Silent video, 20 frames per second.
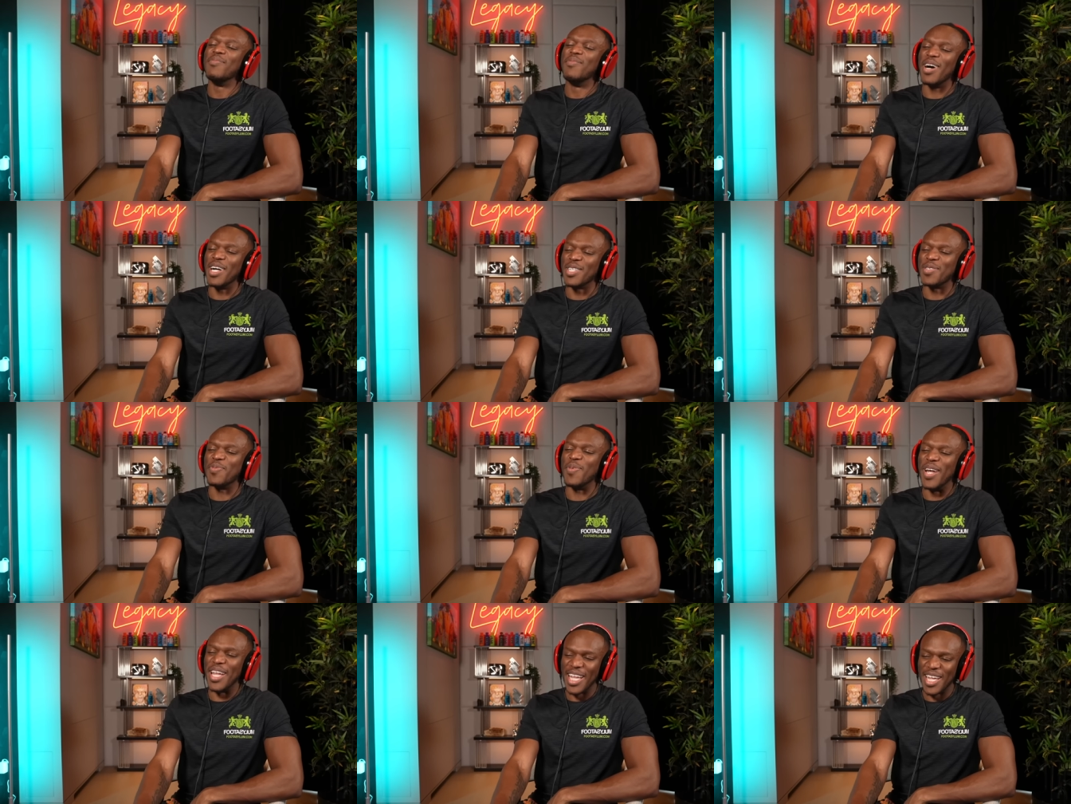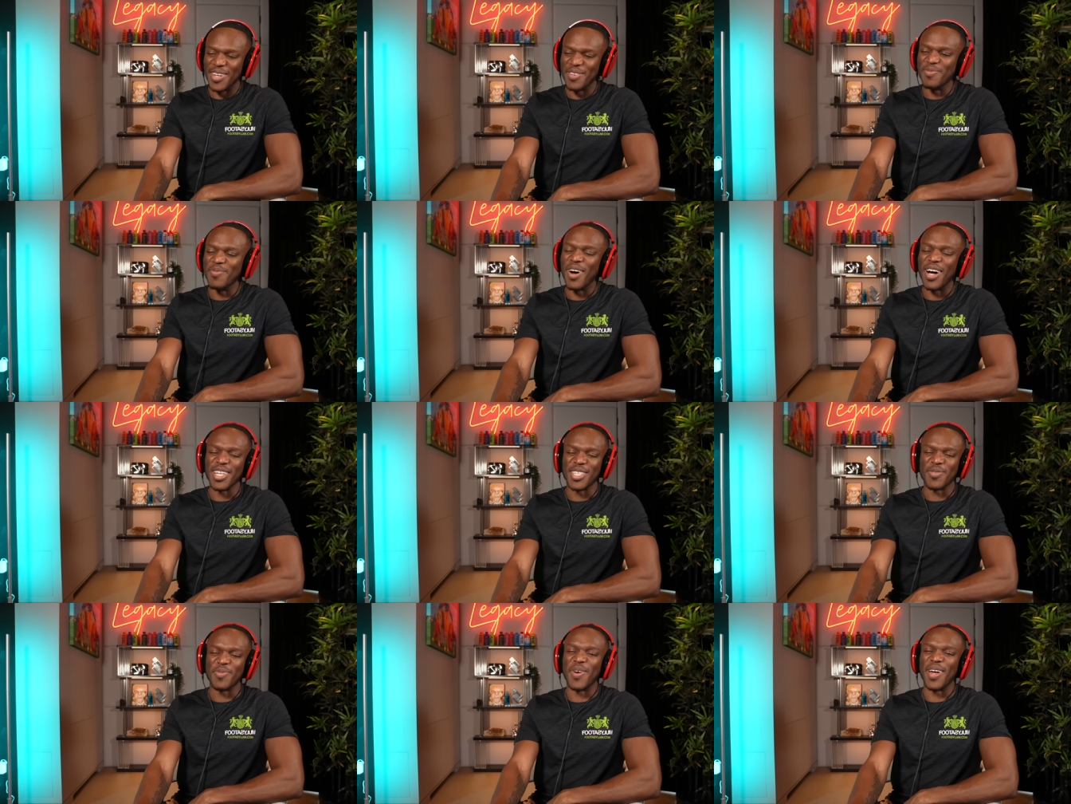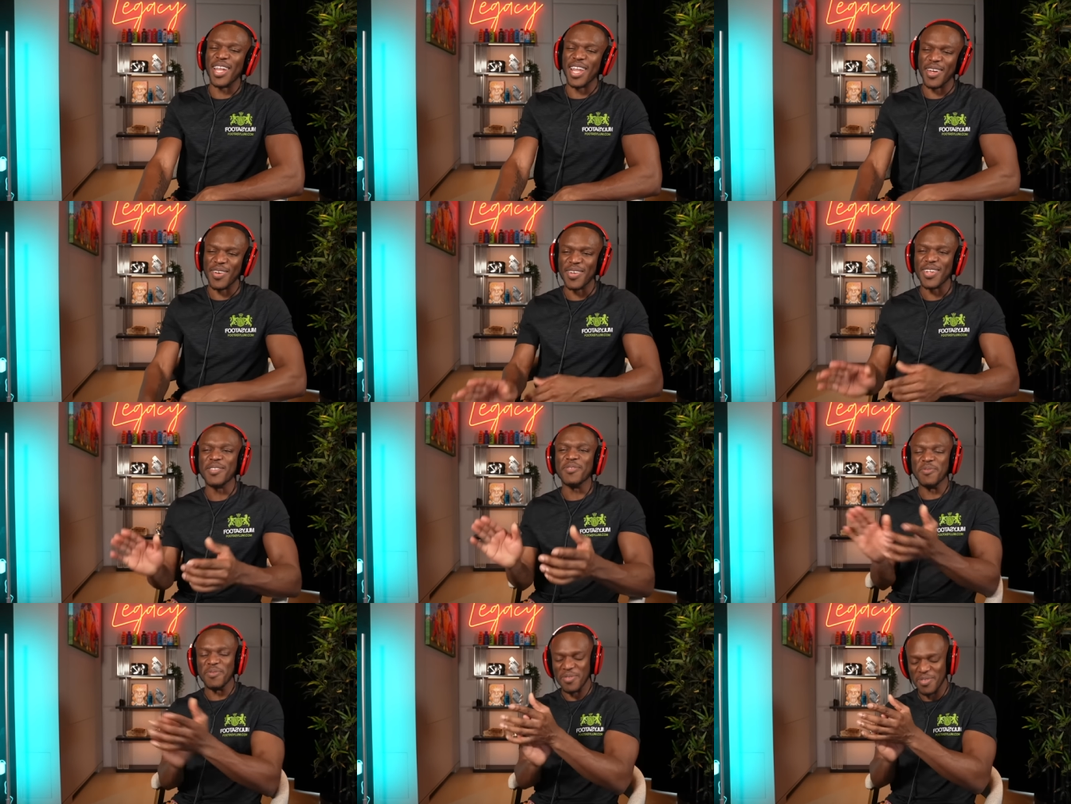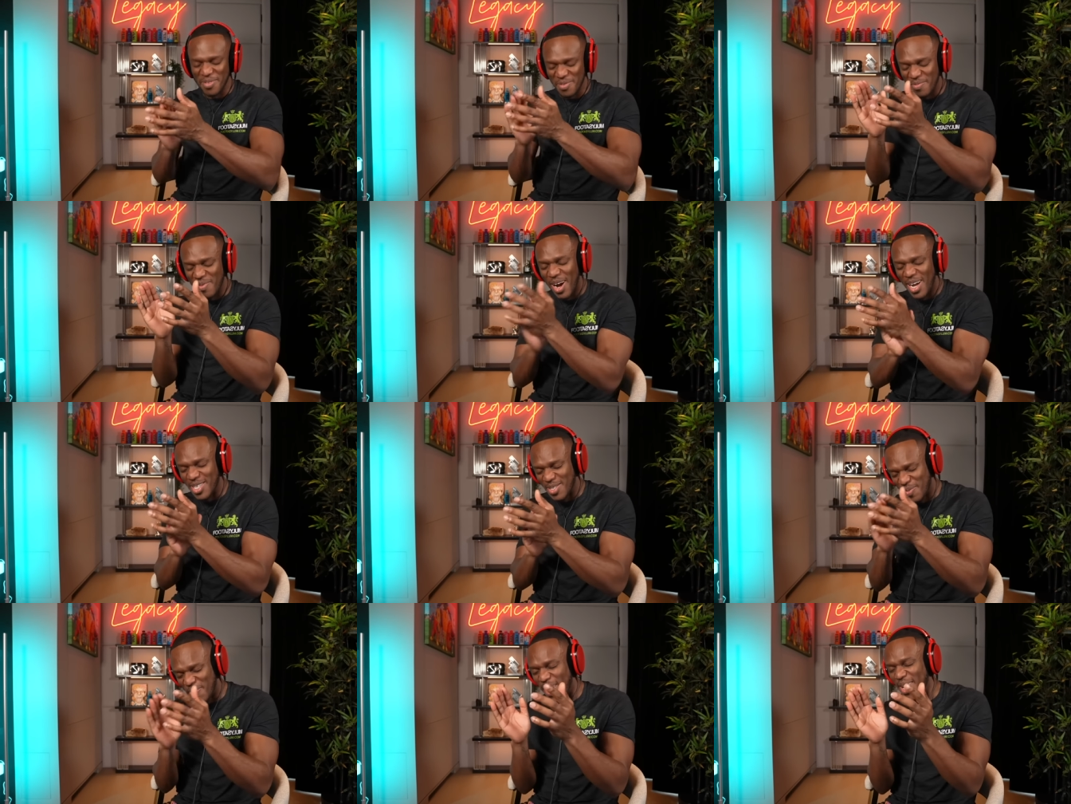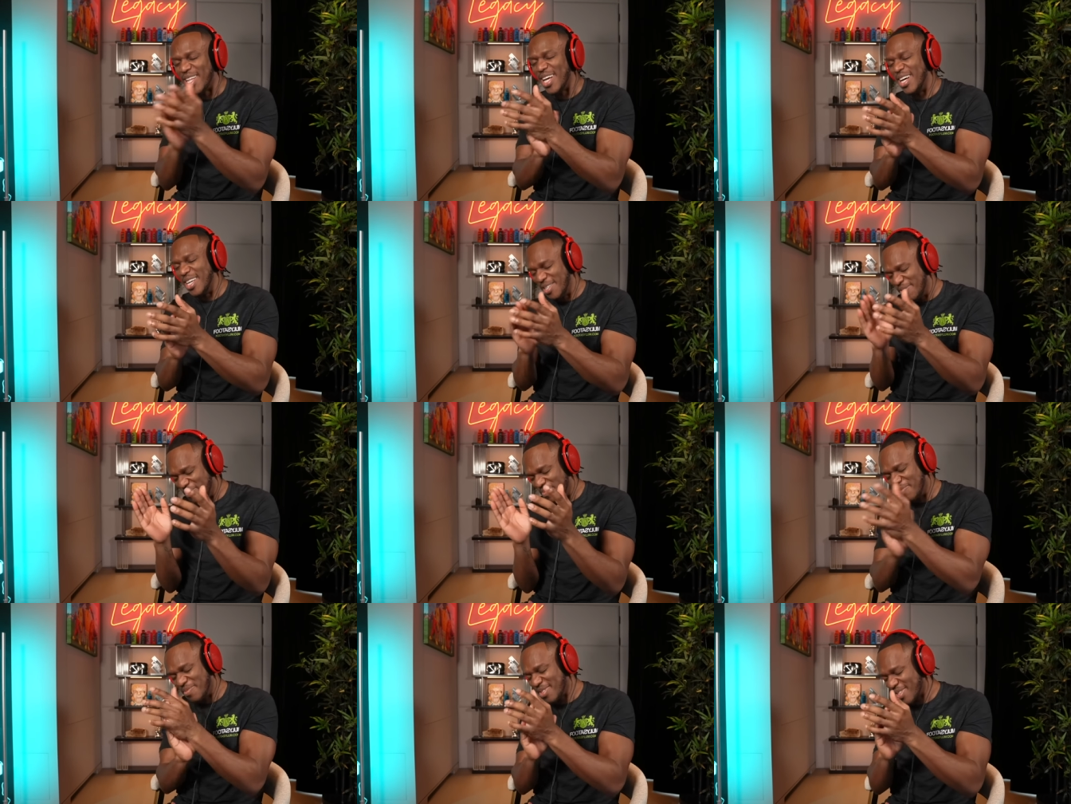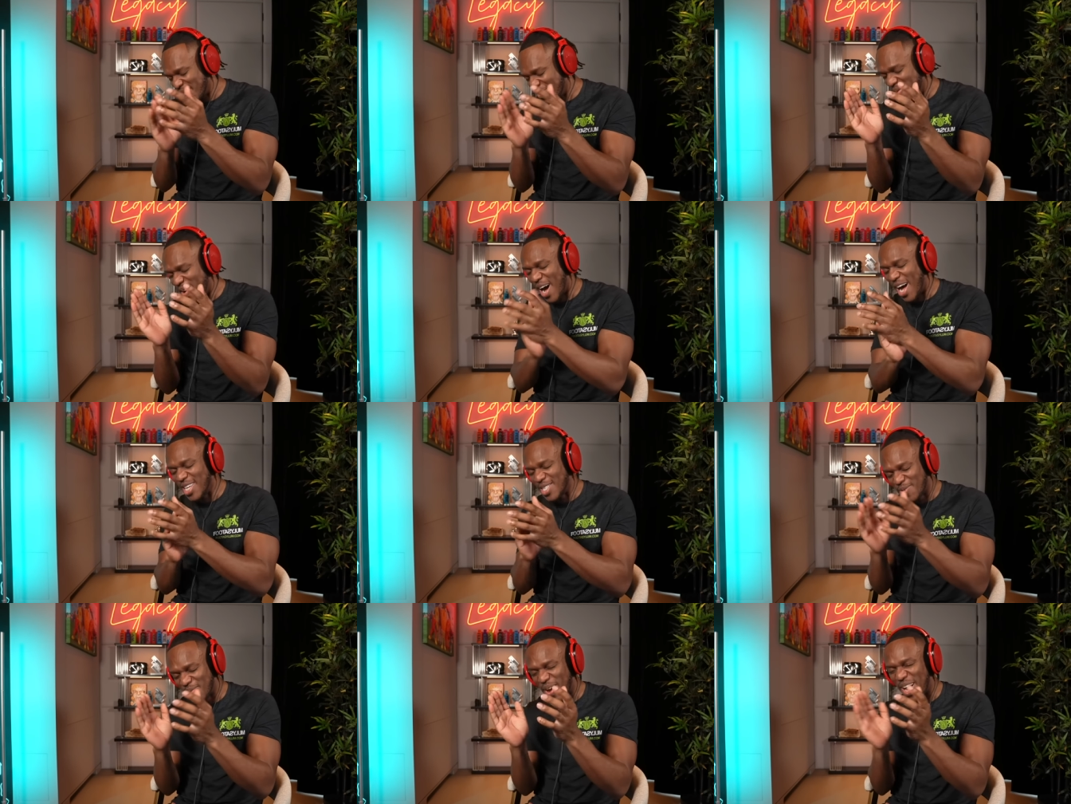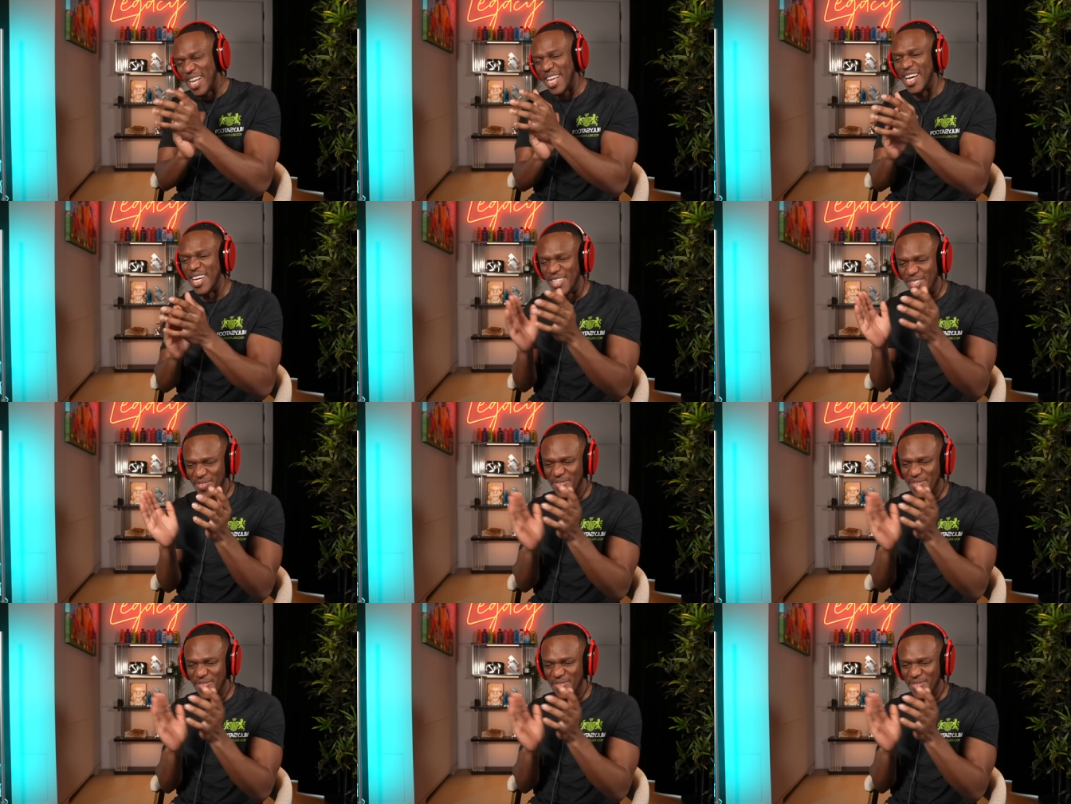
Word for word: much better, much better, much better, much better.